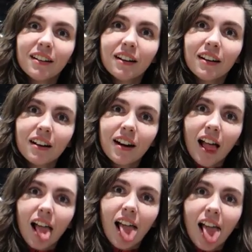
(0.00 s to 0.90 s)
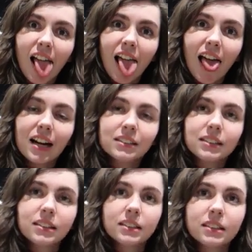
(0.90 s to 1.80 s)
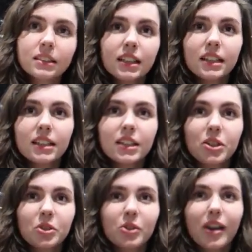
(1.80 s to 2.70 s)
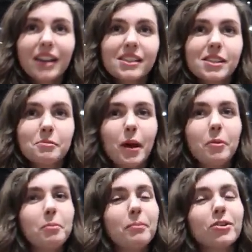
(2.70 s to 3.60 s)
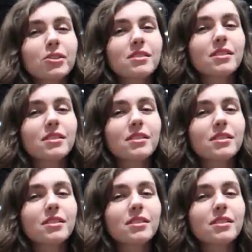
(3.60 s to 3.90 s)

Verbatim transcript: Anna is meeting Chris. Chris. My, Chris